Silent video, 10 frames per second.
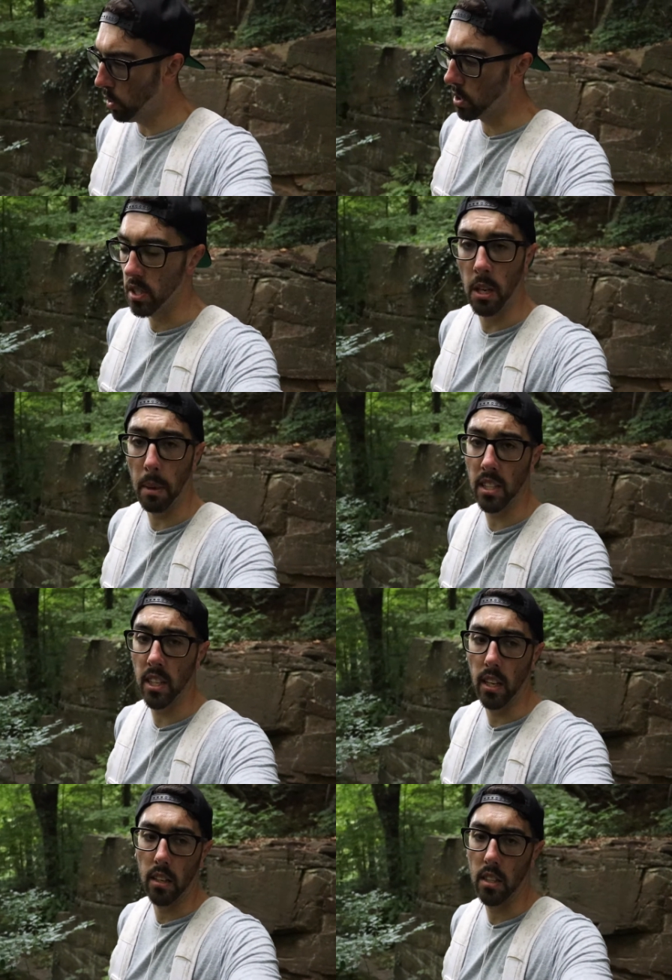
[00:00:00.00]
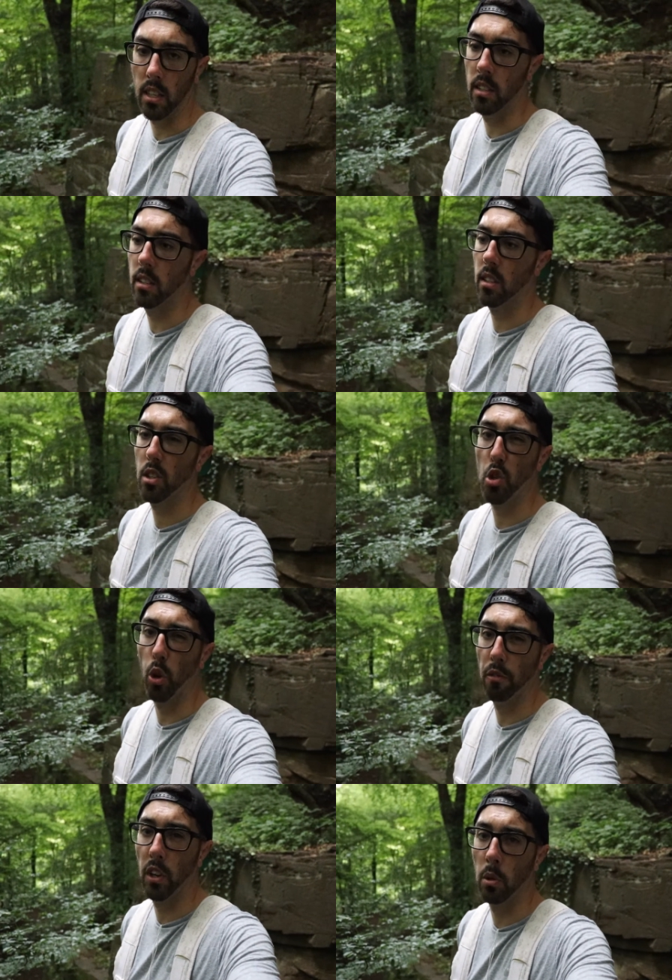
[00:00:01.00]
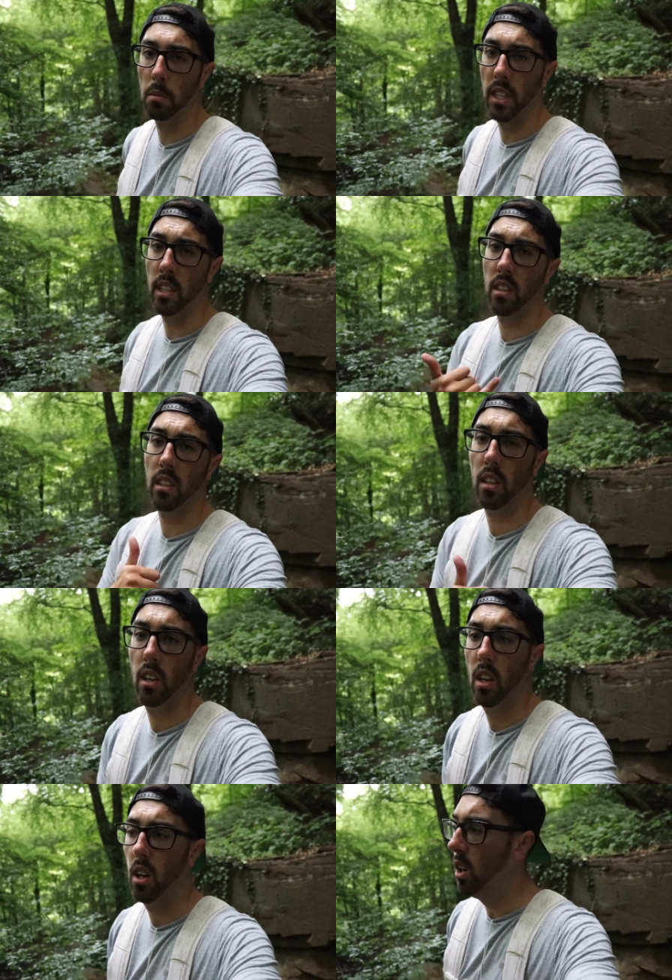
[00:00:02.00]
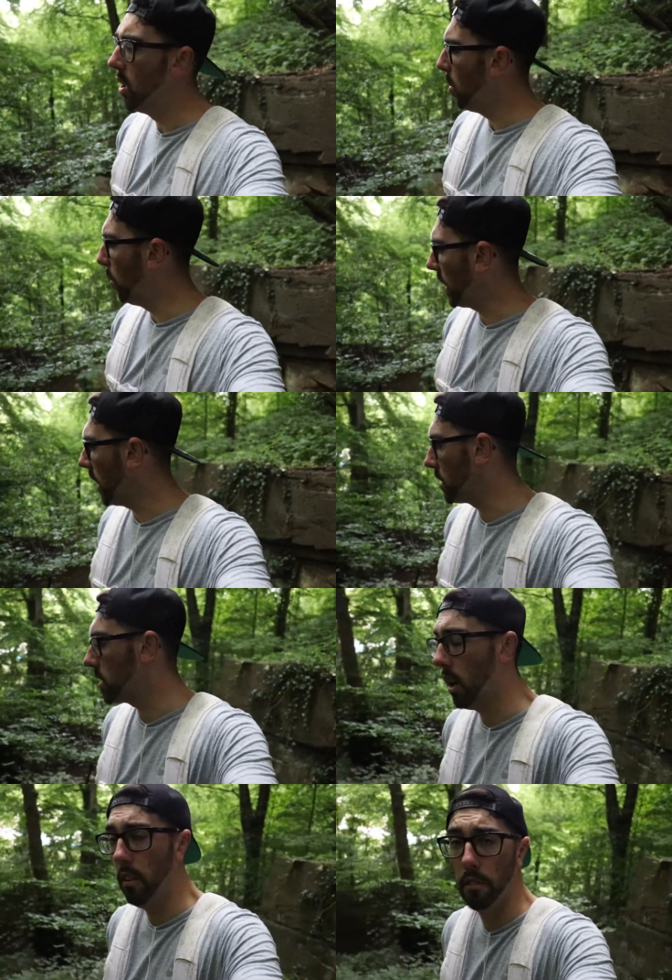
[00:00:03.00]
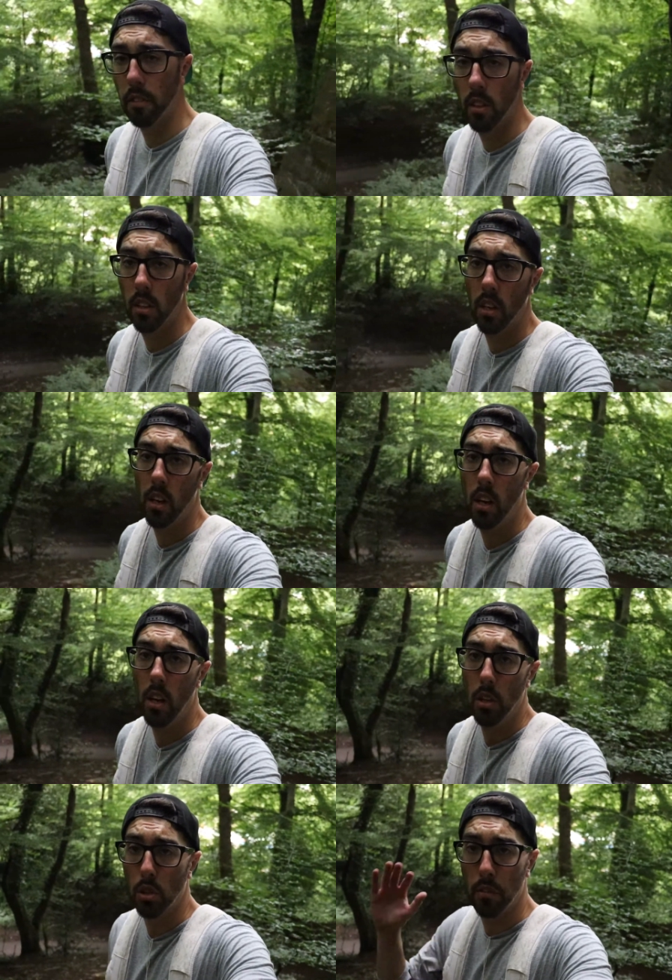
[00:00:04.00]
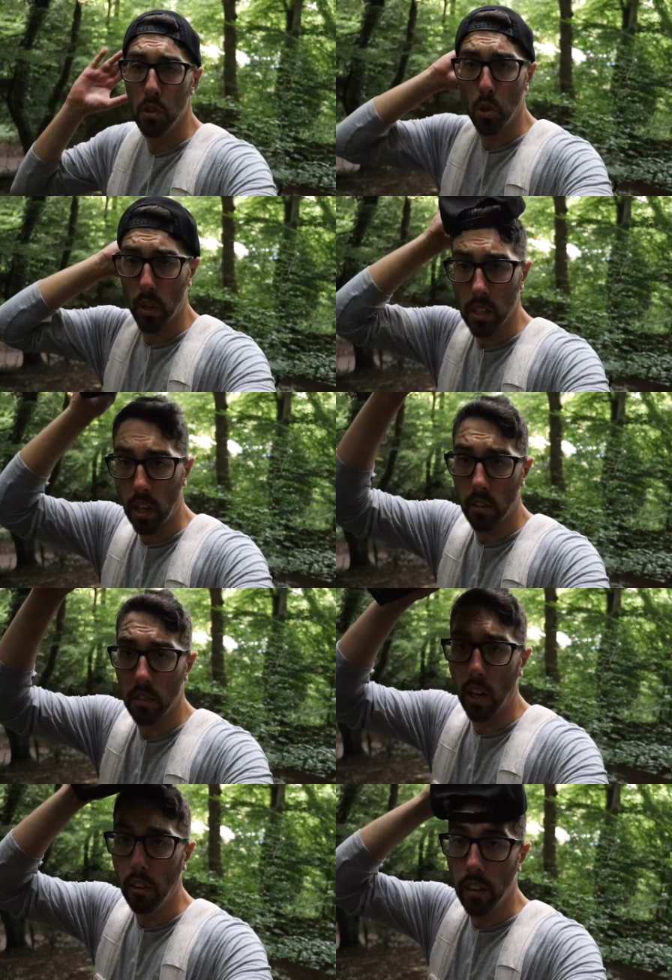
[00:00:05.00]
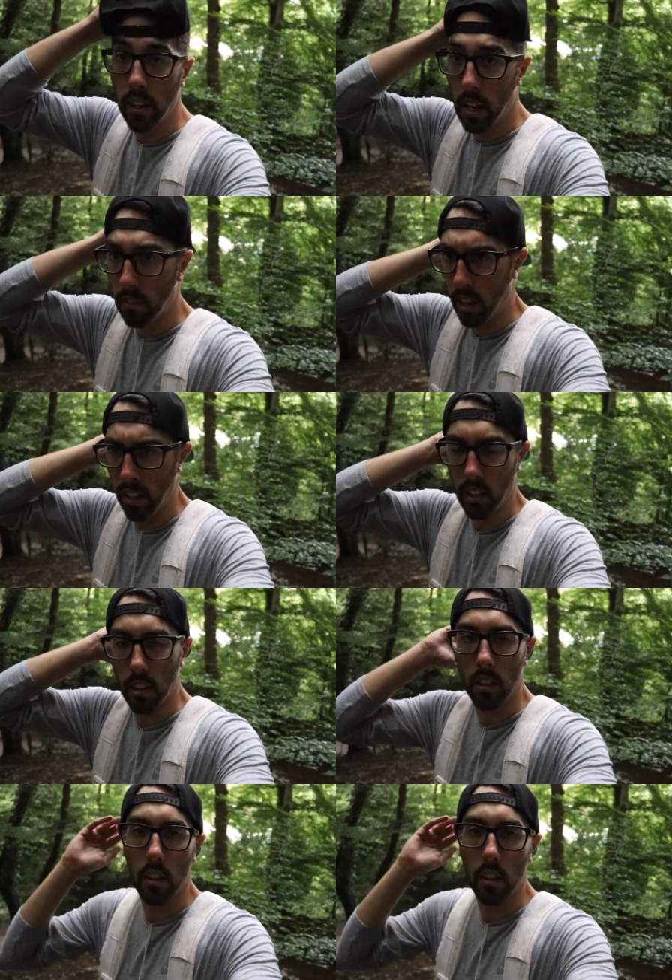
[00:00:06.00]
more cinematics and short films and all that kind of stuff. So if you enjoy this kind of stuff, then leave a like.